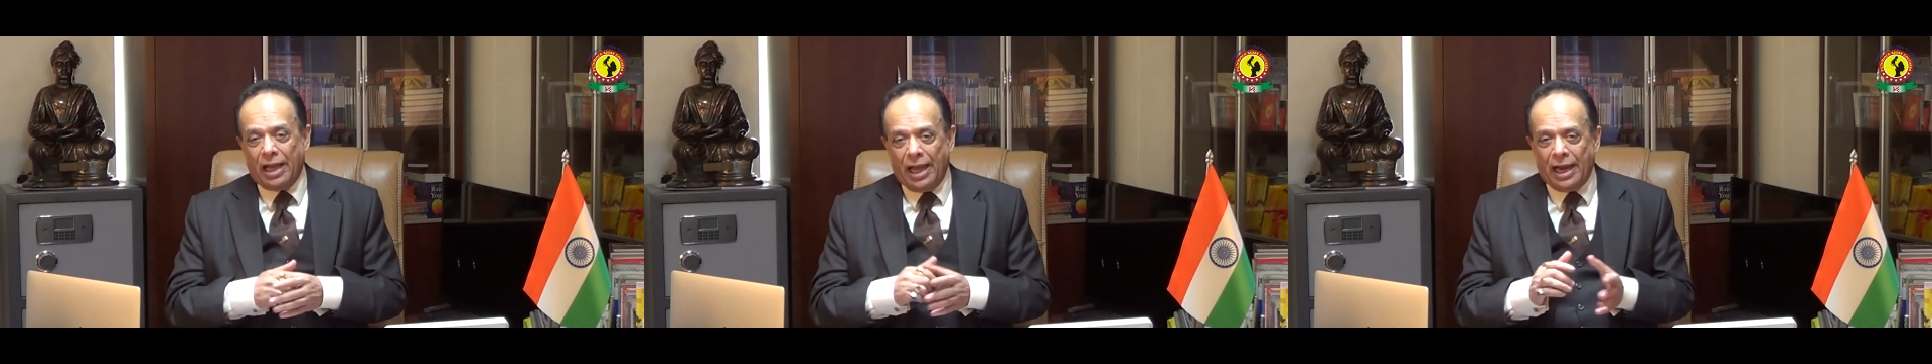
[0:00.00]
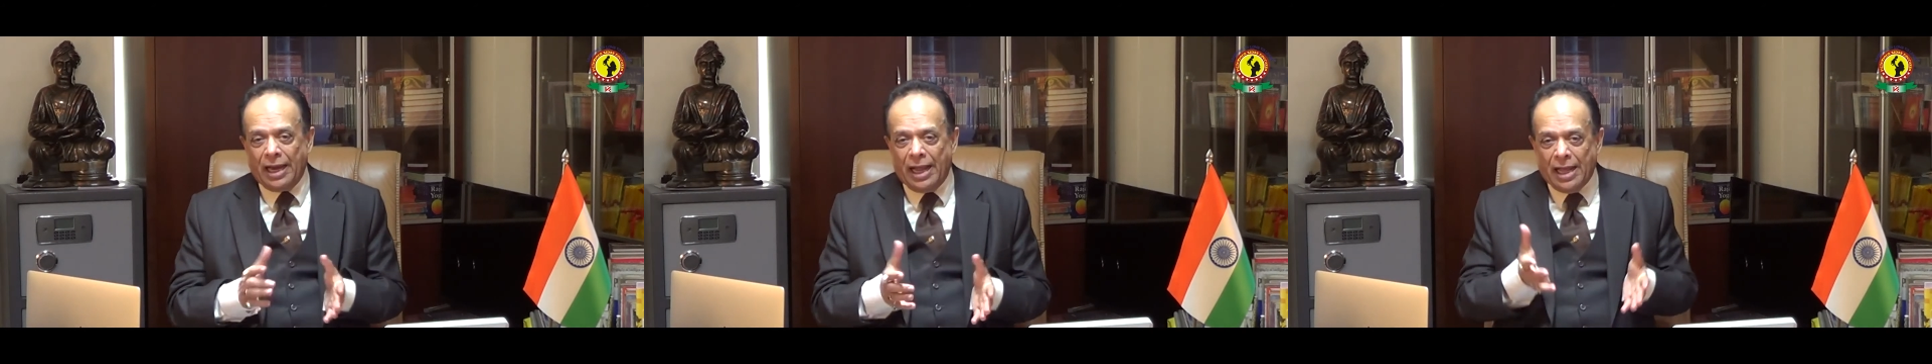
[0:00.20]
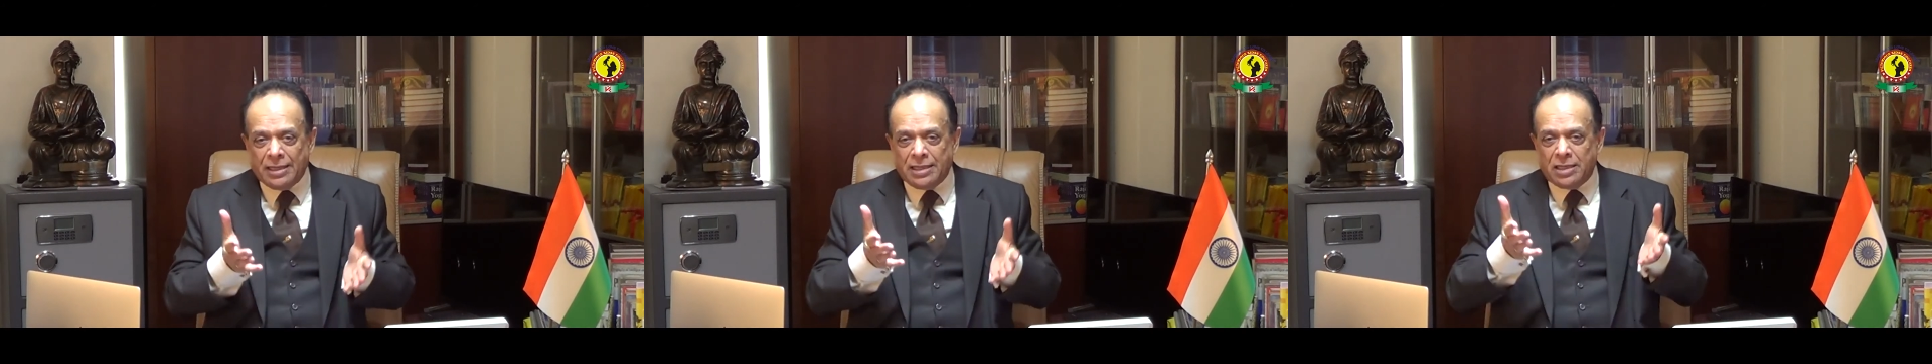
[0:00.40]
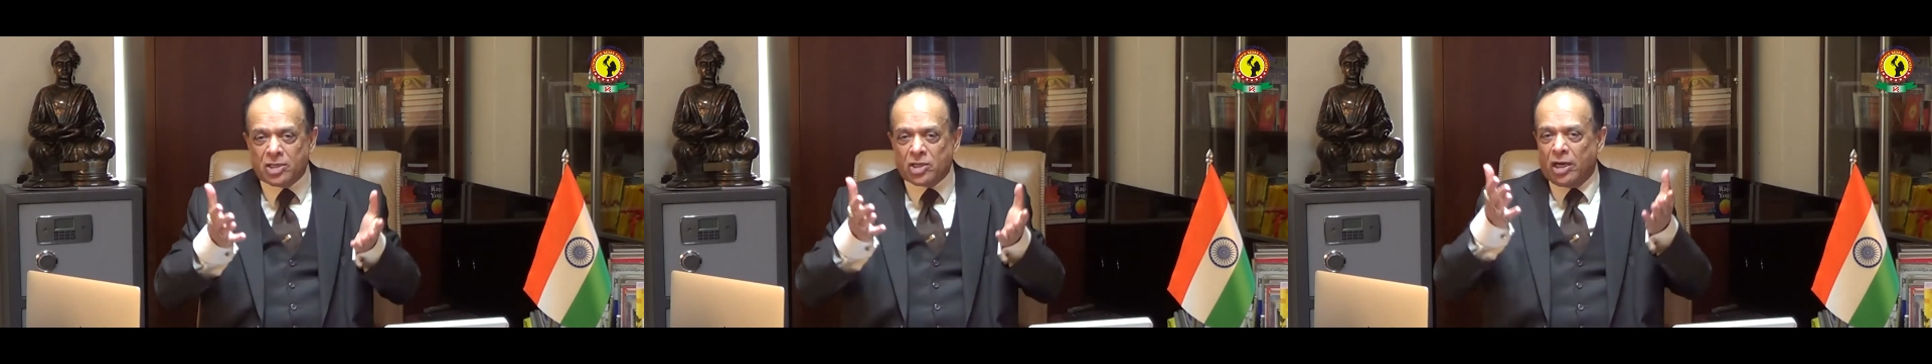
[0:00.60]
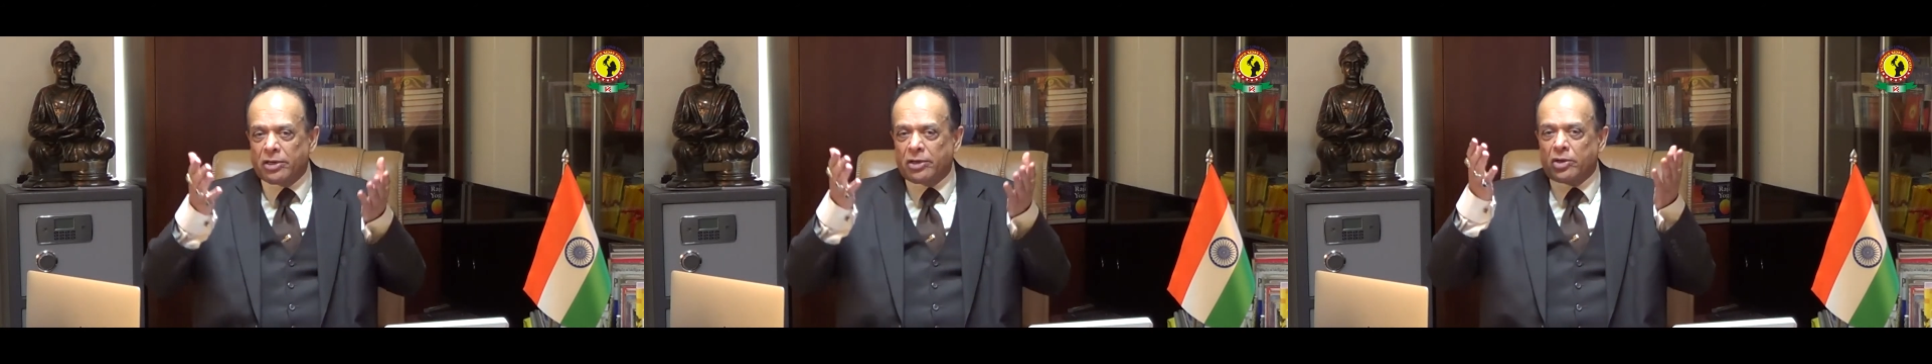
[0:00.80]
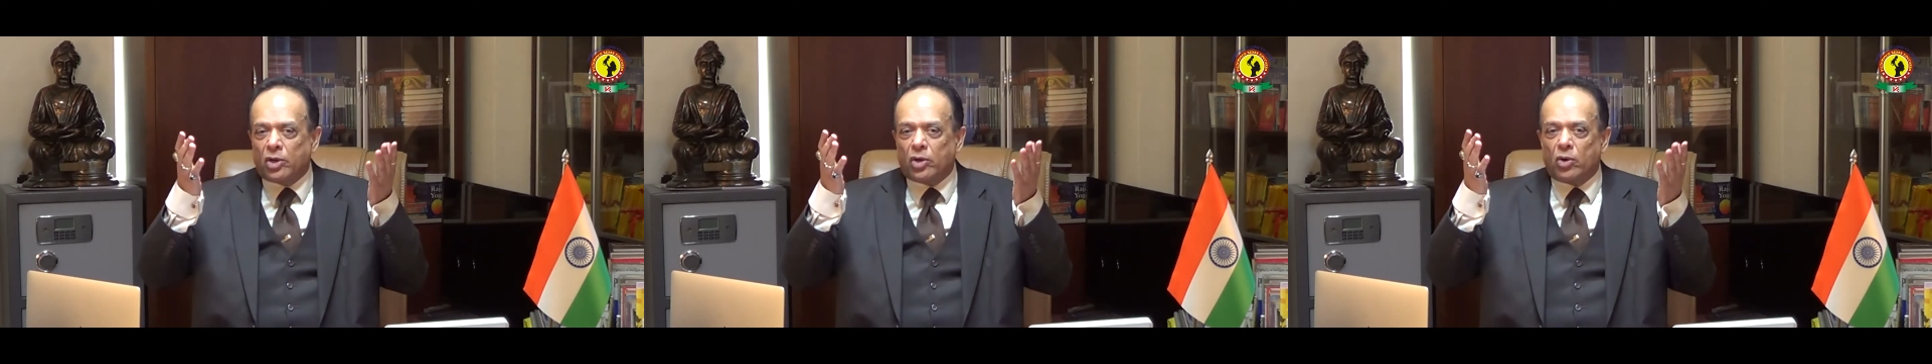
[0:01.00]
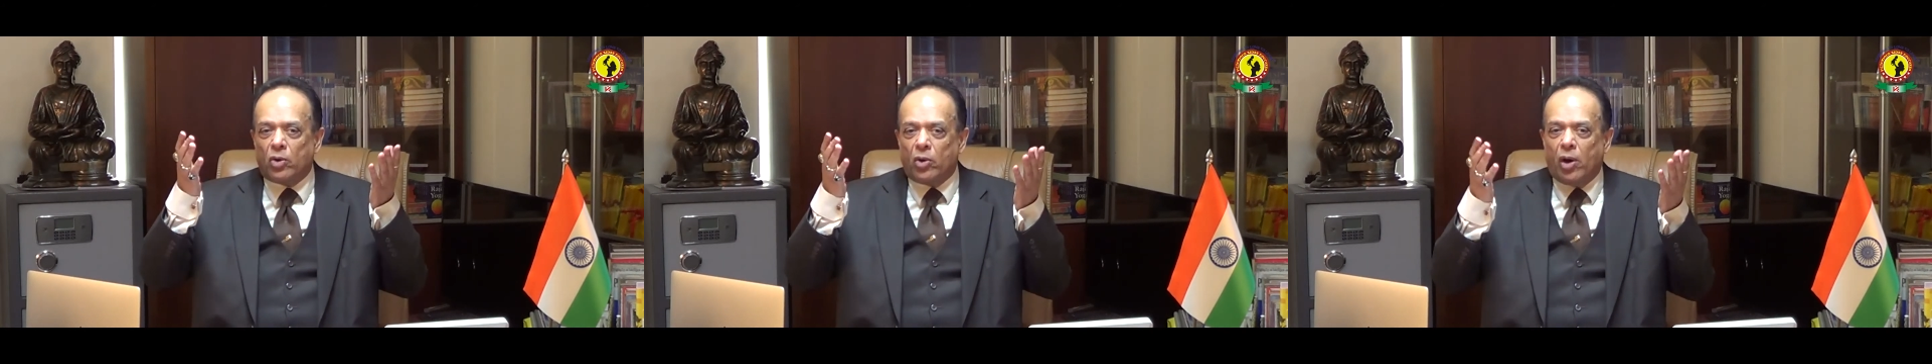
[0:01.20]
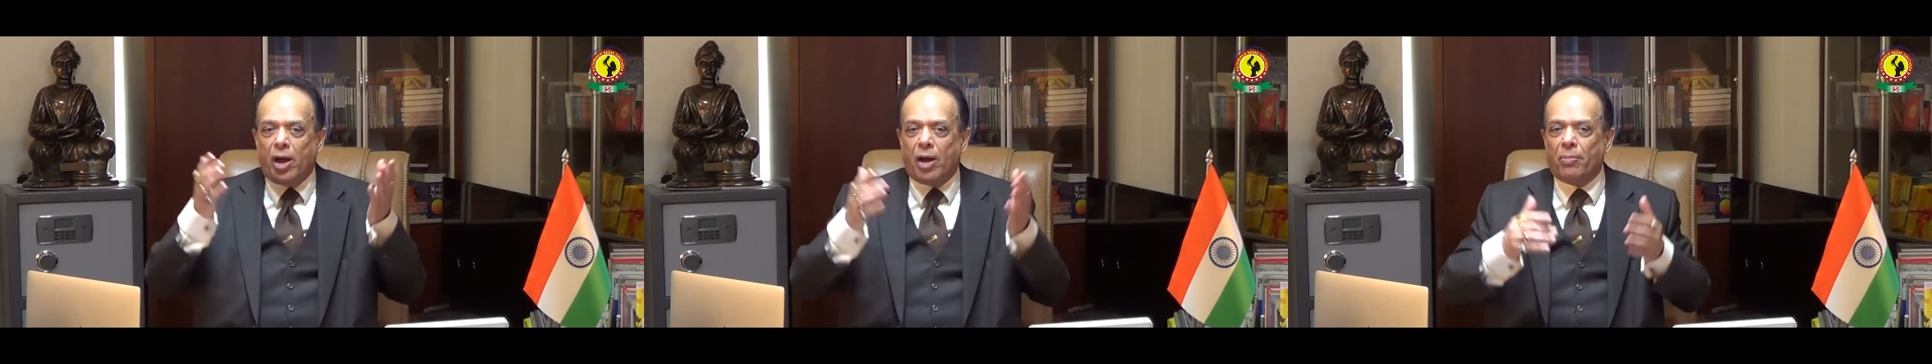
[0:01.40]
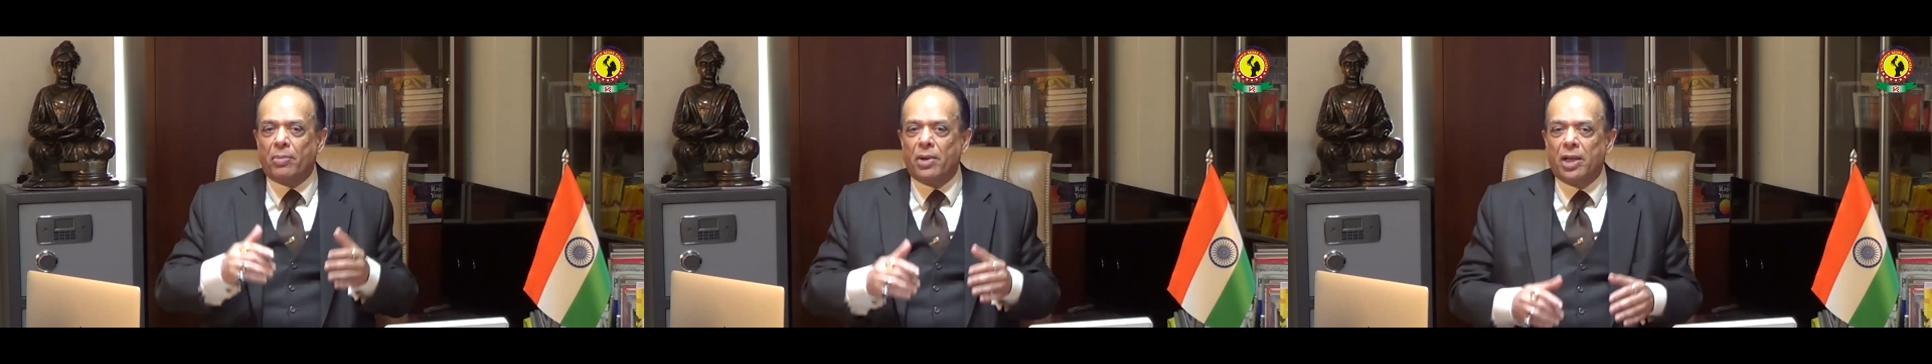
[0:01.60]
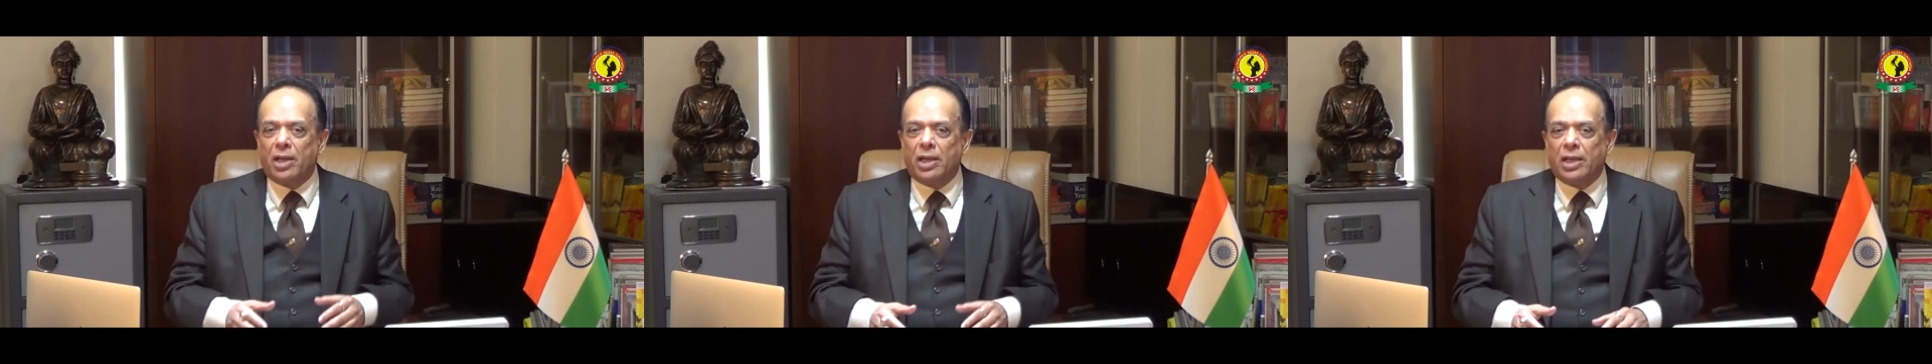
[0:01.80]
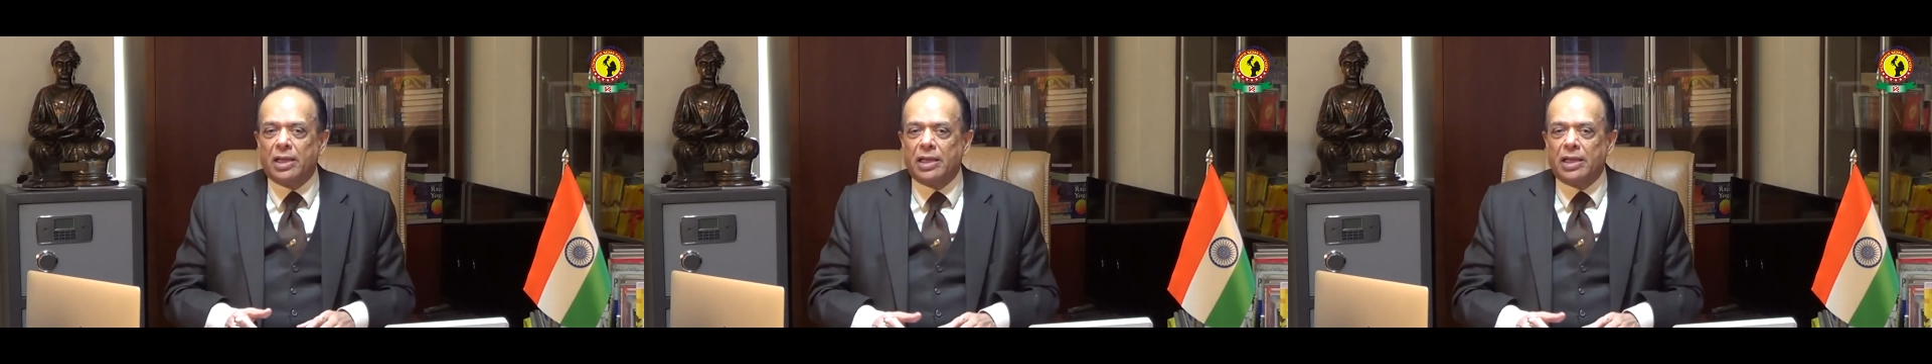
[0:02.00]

And as he started to grow up,